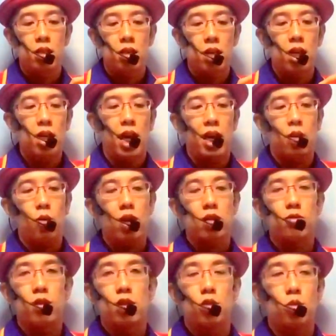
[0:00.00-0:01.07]
Okay, likewise
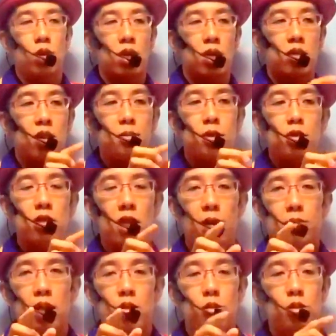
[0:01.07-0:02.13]
for this one. So I'm
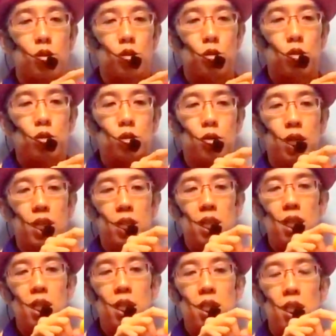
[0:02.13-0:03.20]
just going to show it to you. You can see
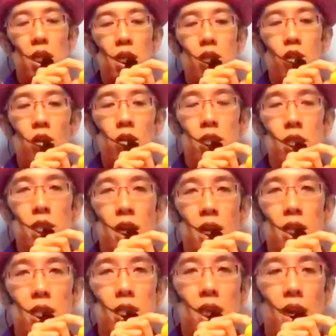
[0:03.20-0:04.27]
that the knot
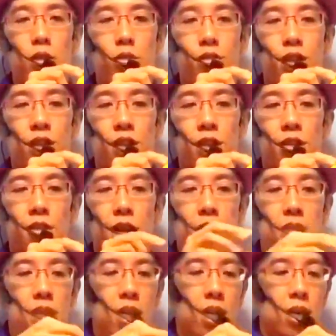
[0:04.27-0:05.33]
is tied over here,
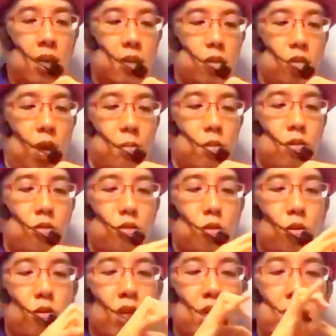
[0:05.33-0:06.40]
right? So I'm going to
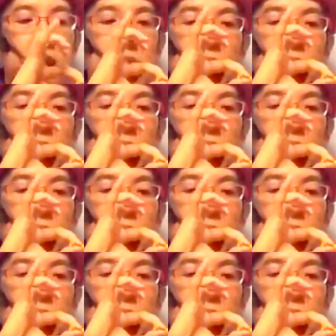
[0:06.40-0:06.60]
roll it